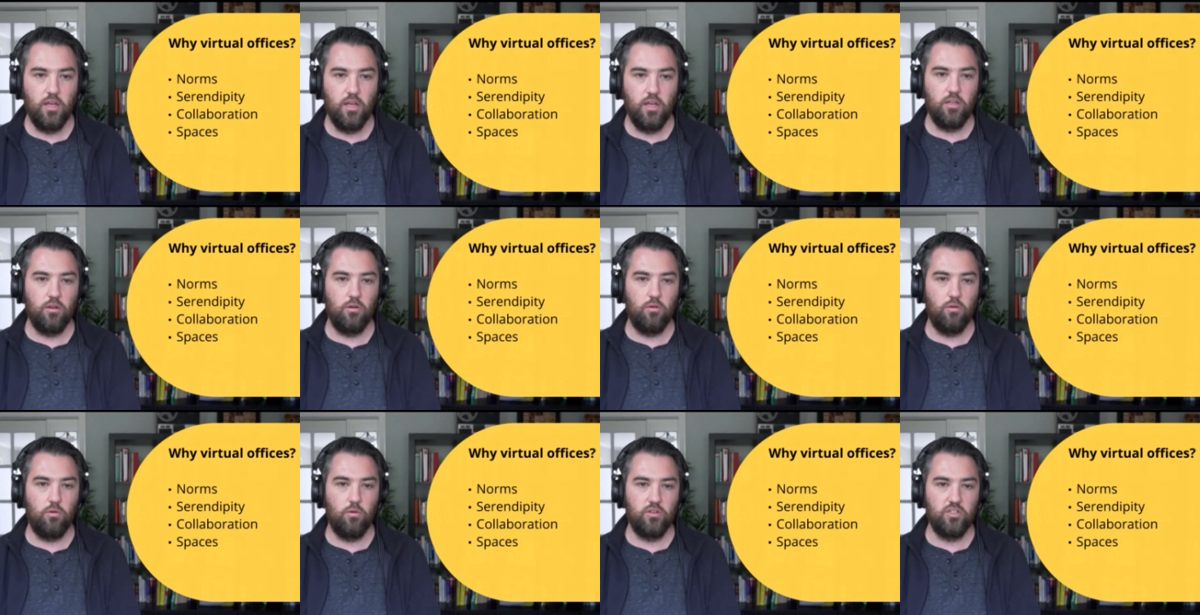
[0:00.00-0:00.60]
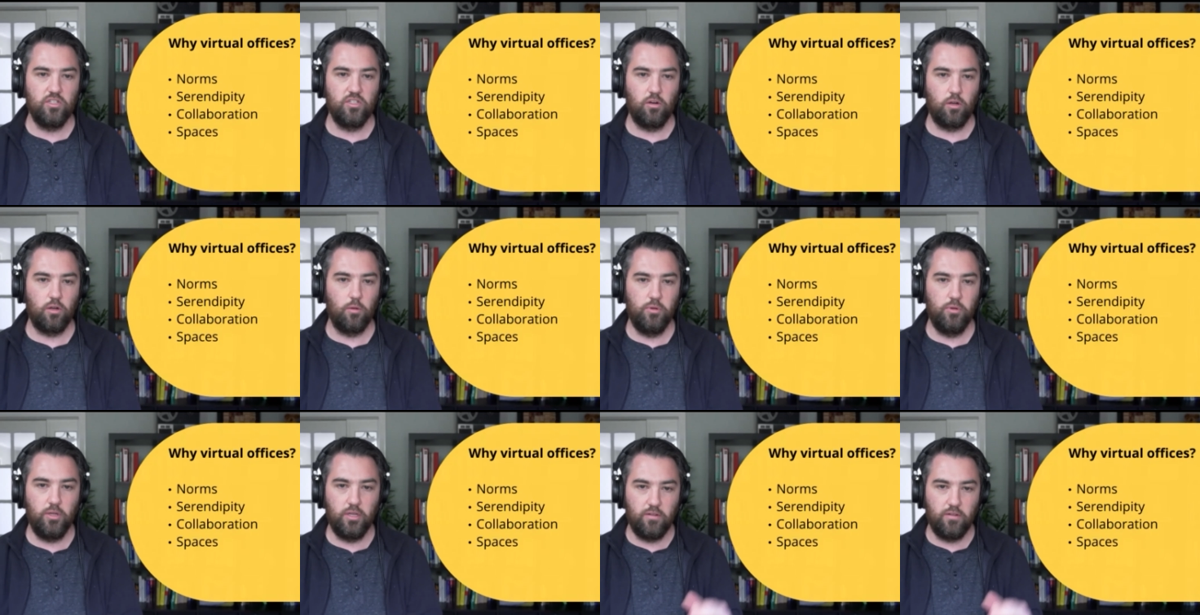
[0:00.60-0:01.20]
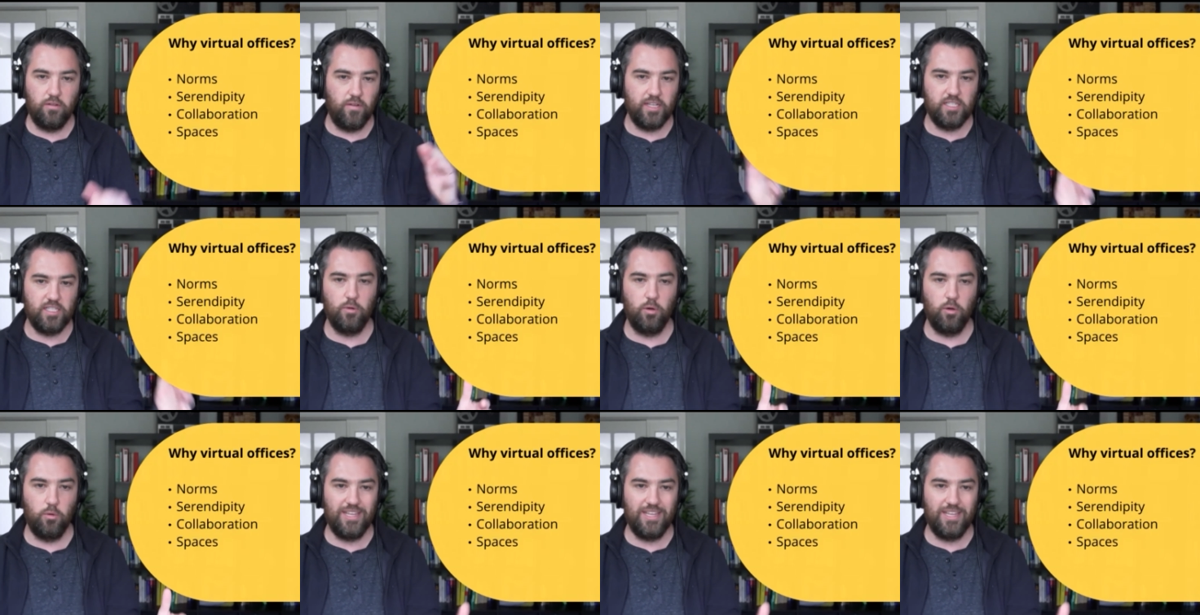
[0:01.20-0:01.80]
you just are completely
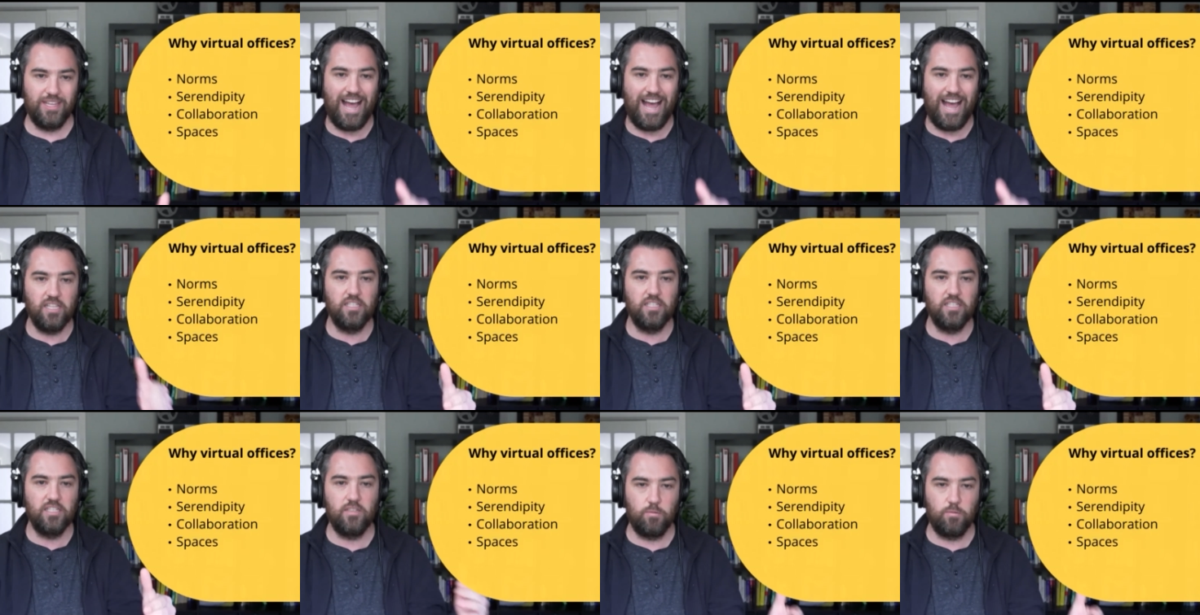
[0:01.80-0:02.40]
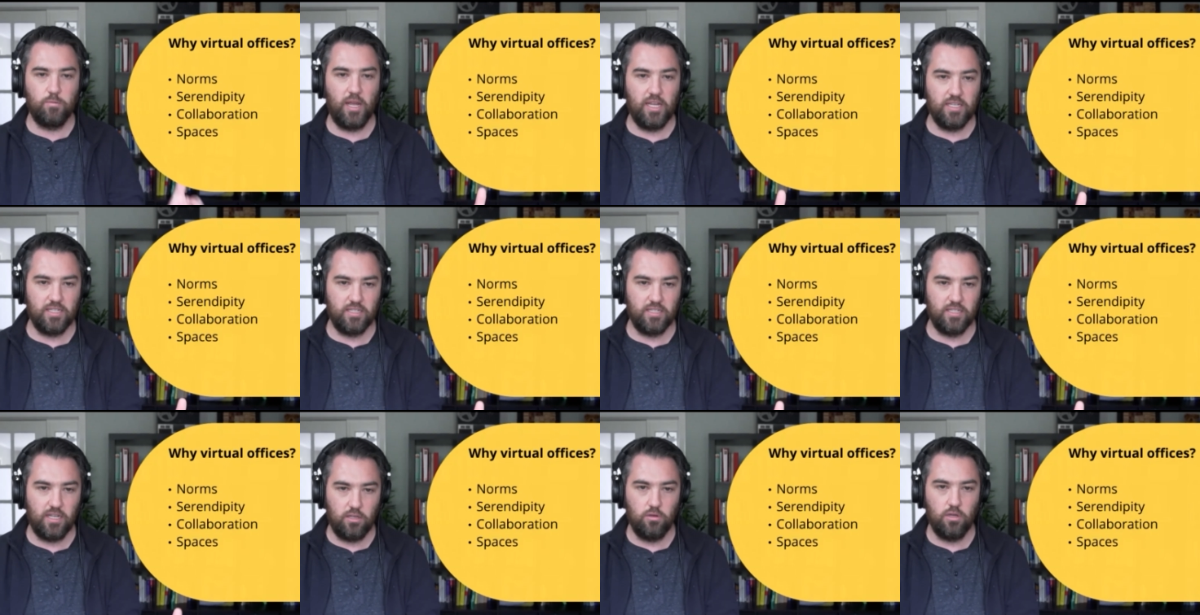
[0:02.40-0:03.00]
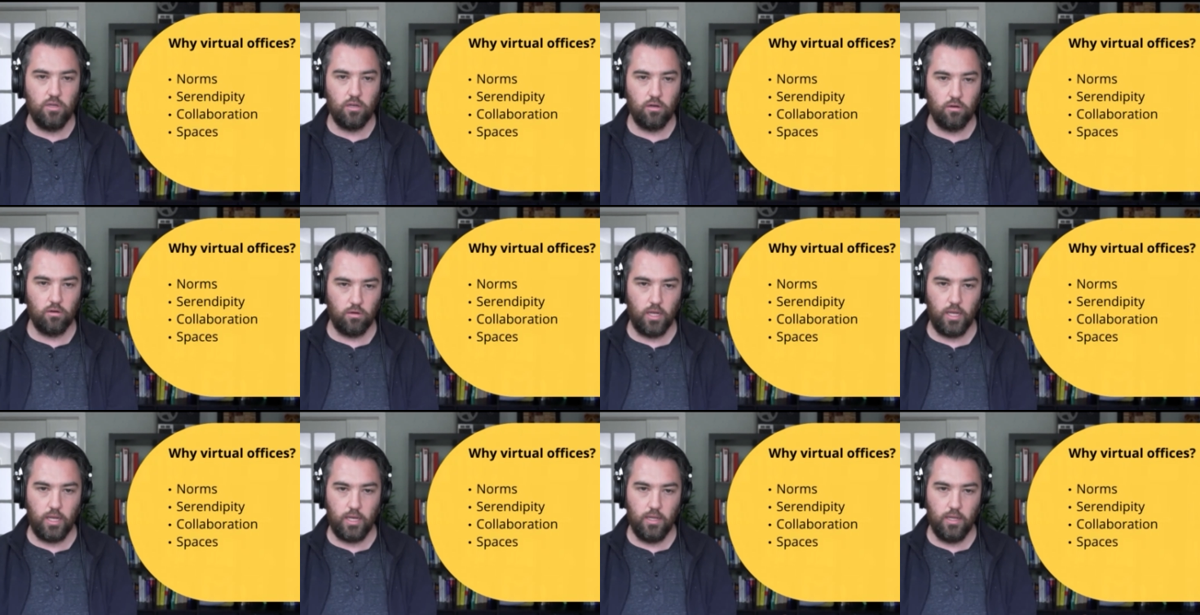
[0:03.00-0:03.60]
flexible with the kinds of spaces that you can
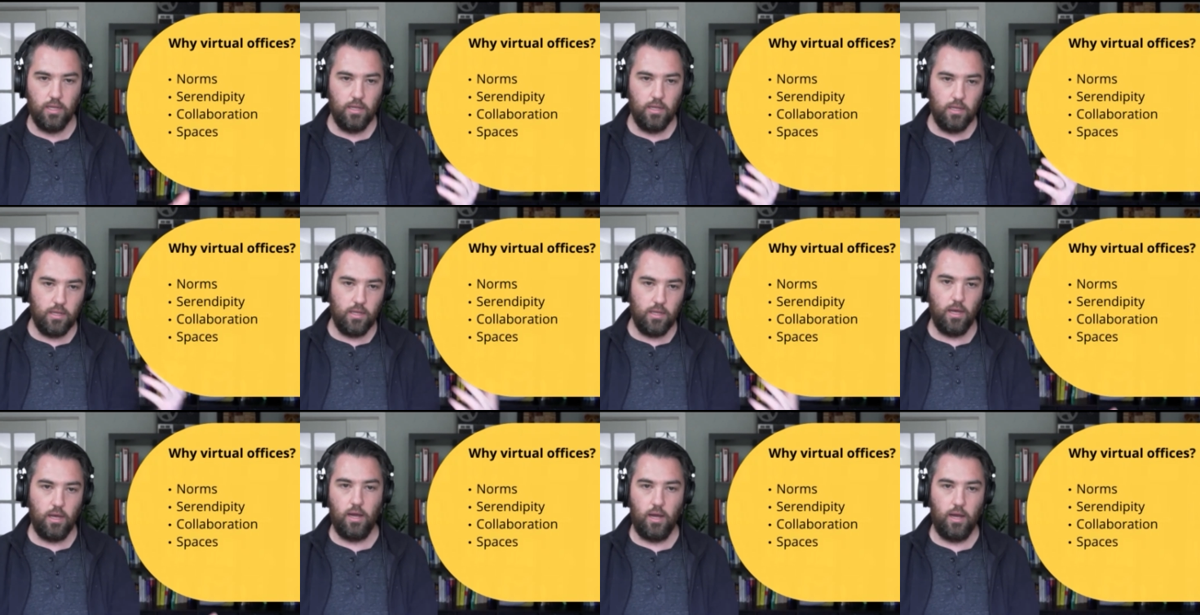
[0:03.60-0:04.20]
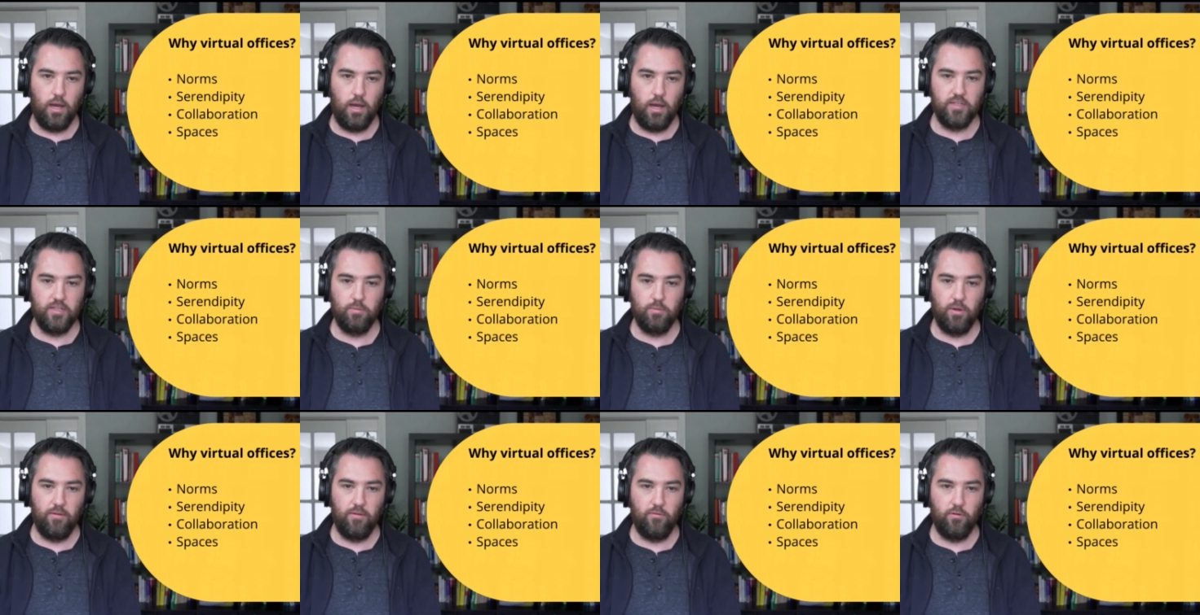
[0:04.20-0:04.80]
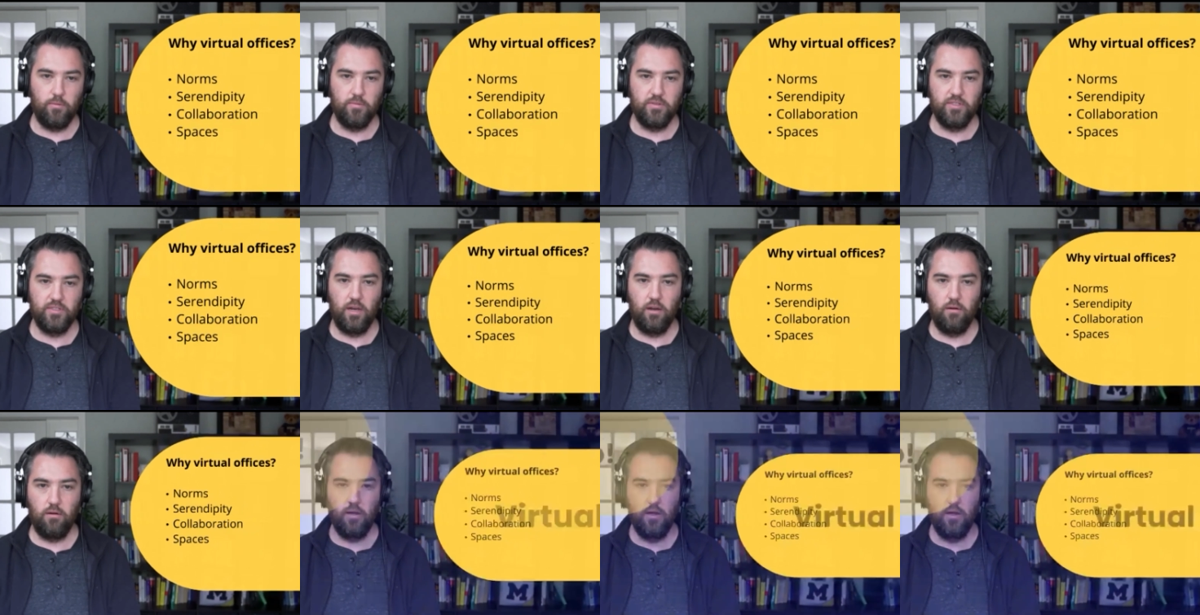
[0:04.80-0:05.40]
create uh, on these platforms.
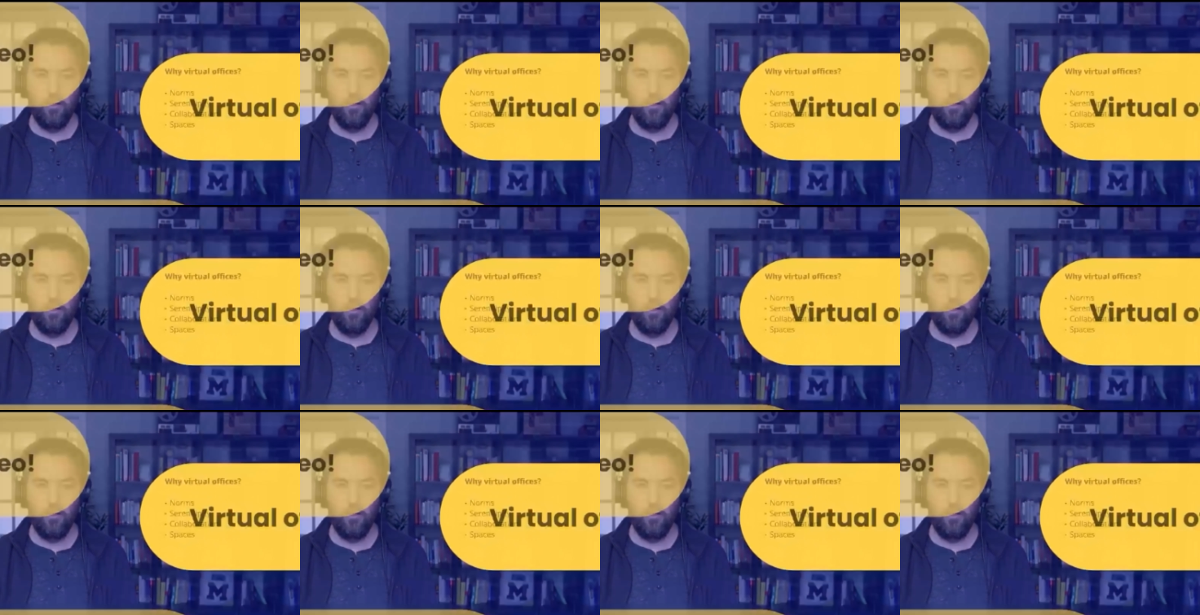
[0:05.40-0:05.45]
So